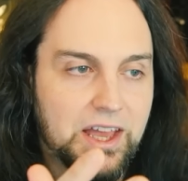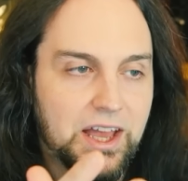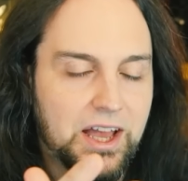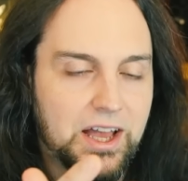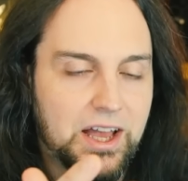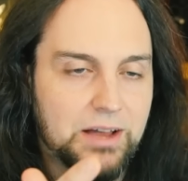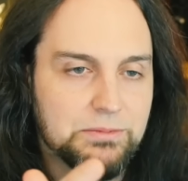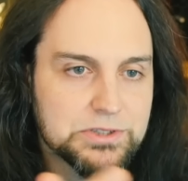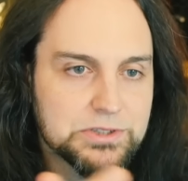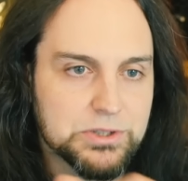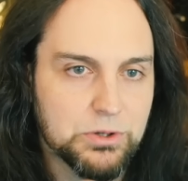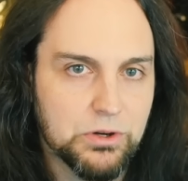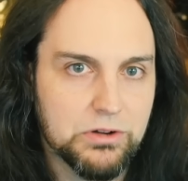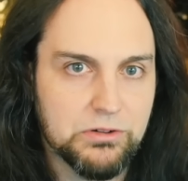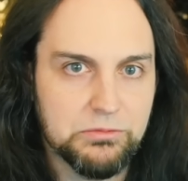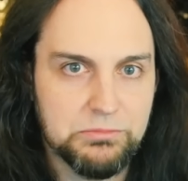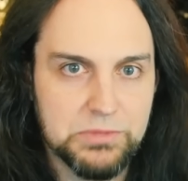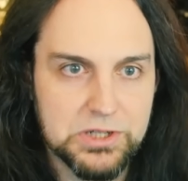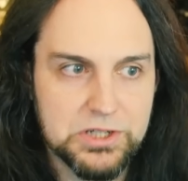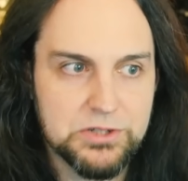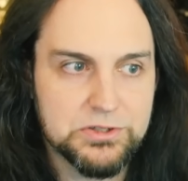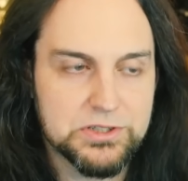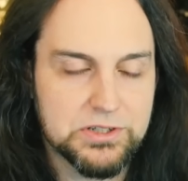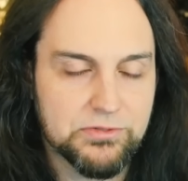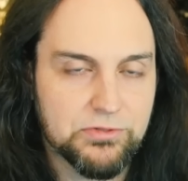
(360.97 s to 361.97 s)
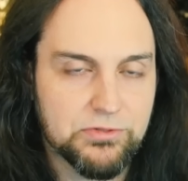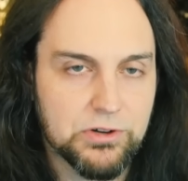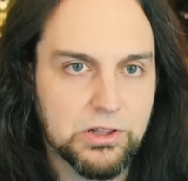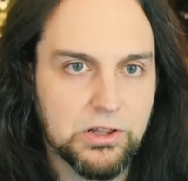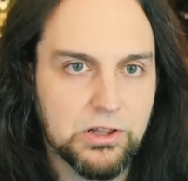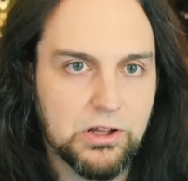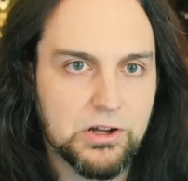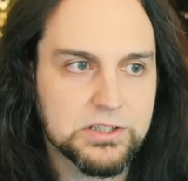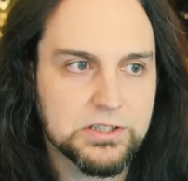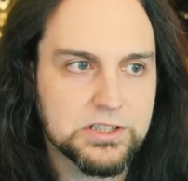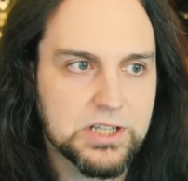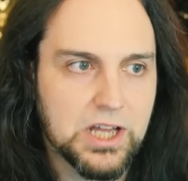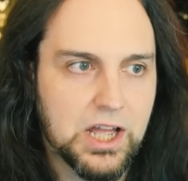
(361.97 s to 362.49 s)
Um, so I've been using it for a
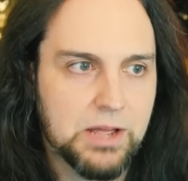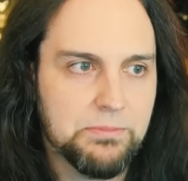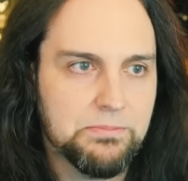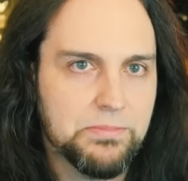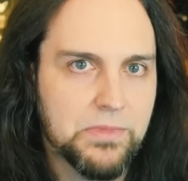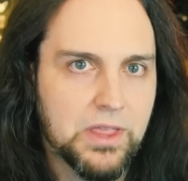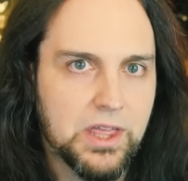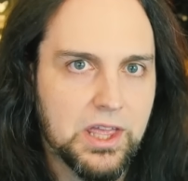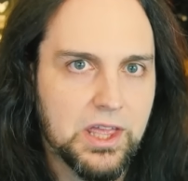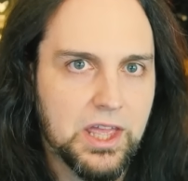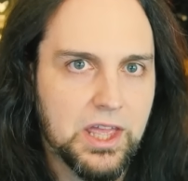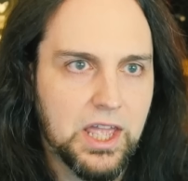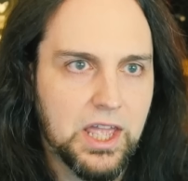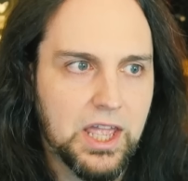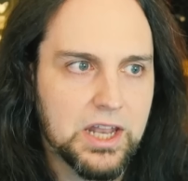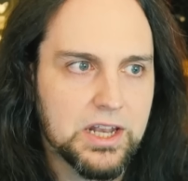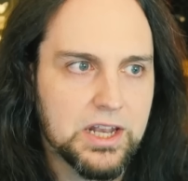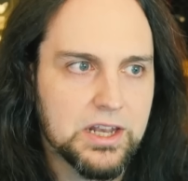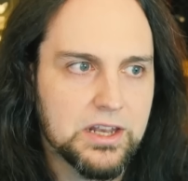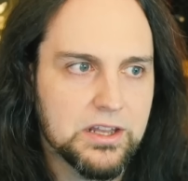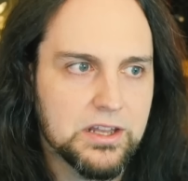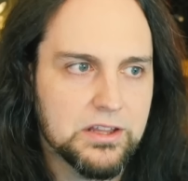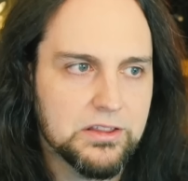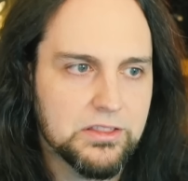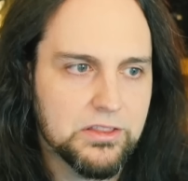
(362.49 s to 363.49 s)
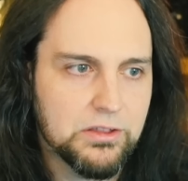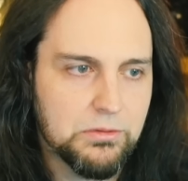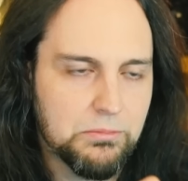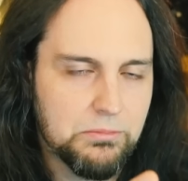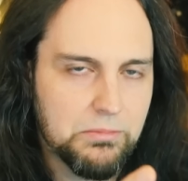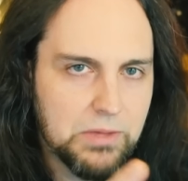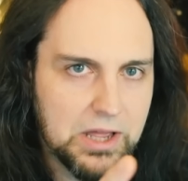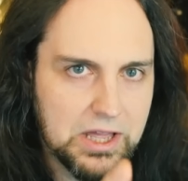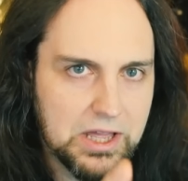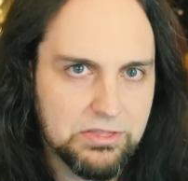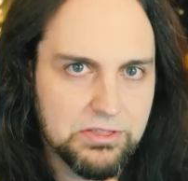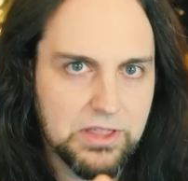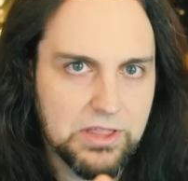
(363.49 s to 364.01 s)
long time. And the
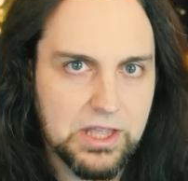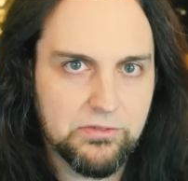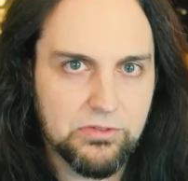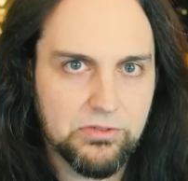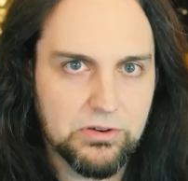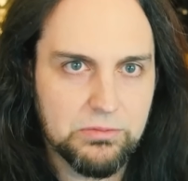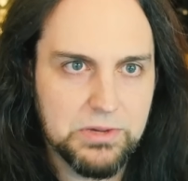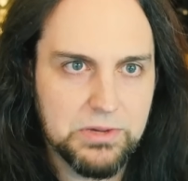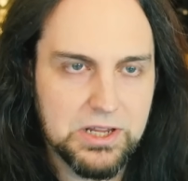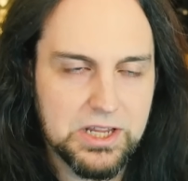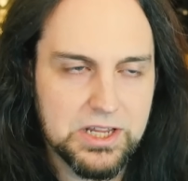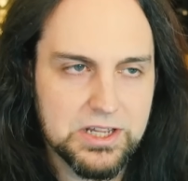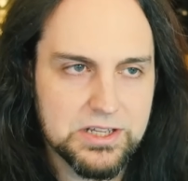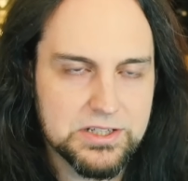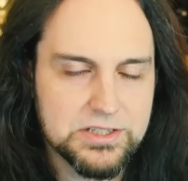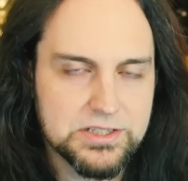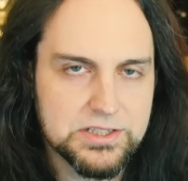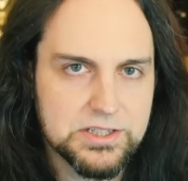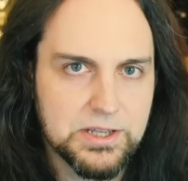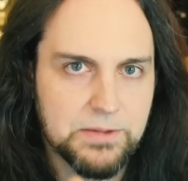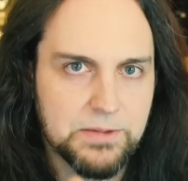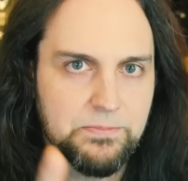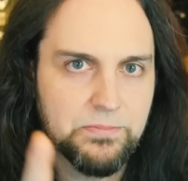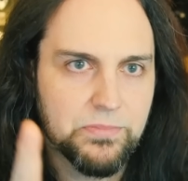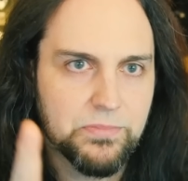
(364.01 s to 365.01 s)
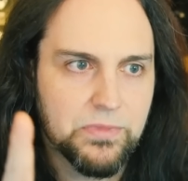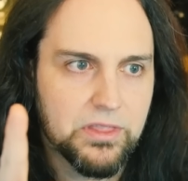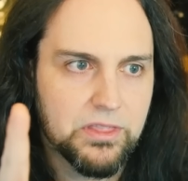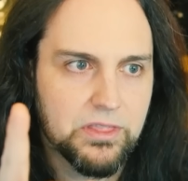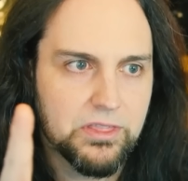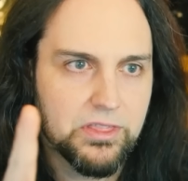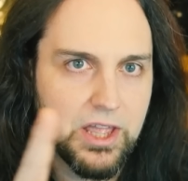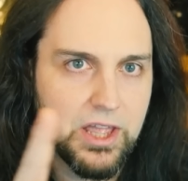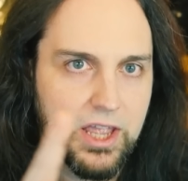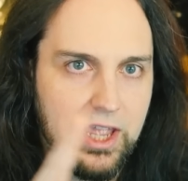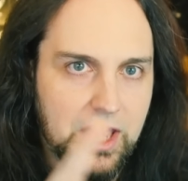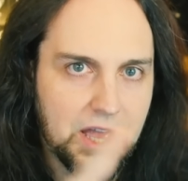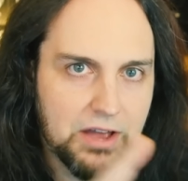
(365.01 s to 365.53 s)
main thing for me is
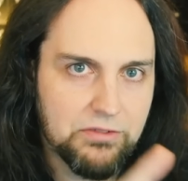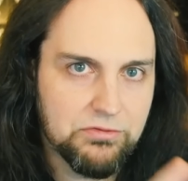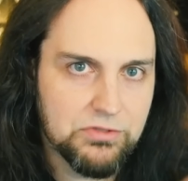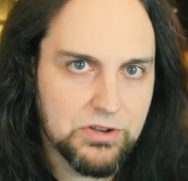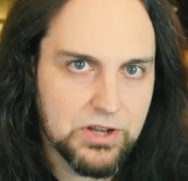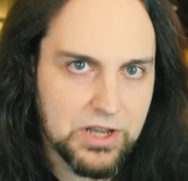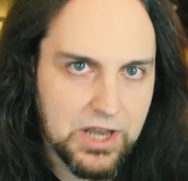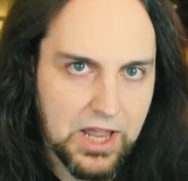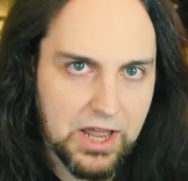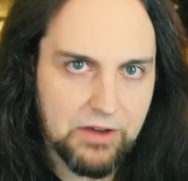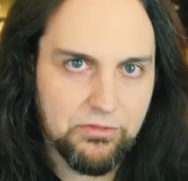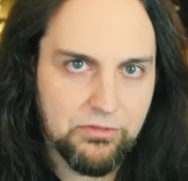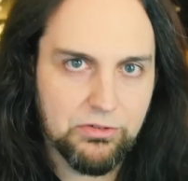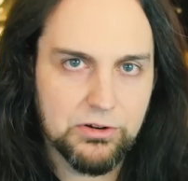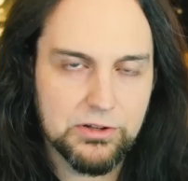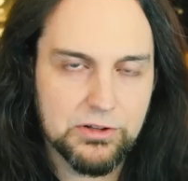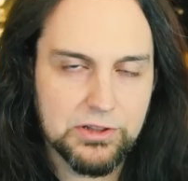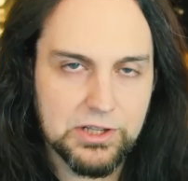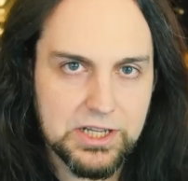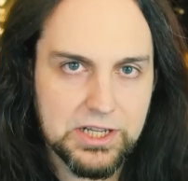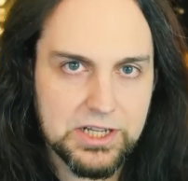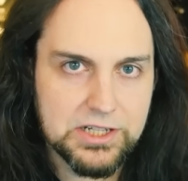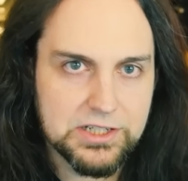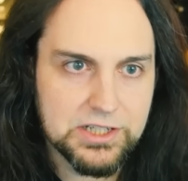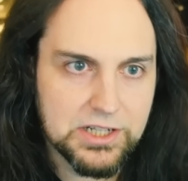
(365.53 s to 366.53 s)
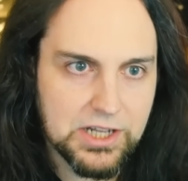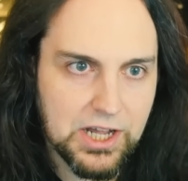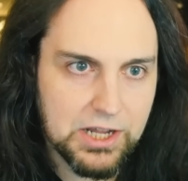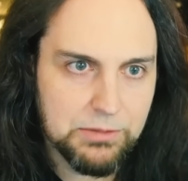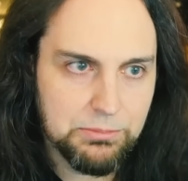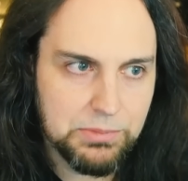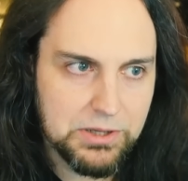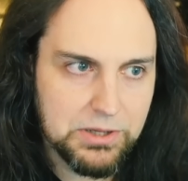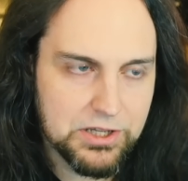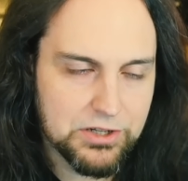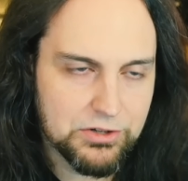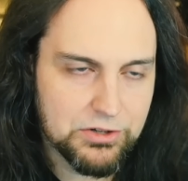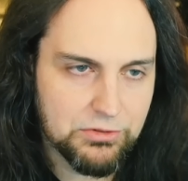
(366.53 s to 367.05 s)
they have never leaked an
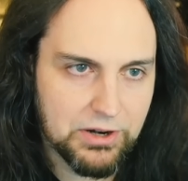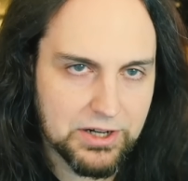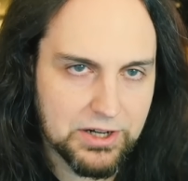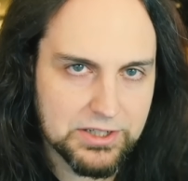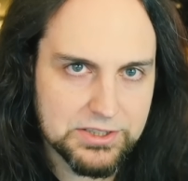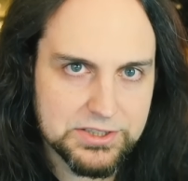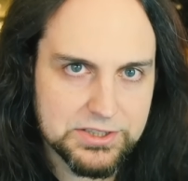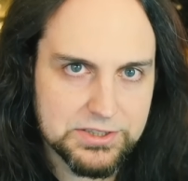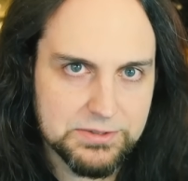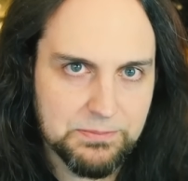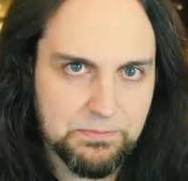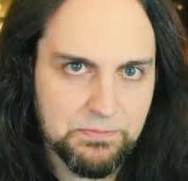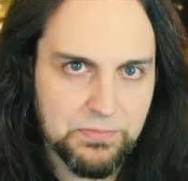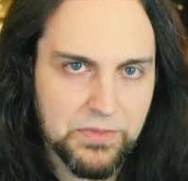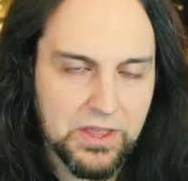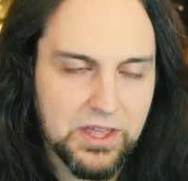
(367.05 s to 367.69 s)
IP address.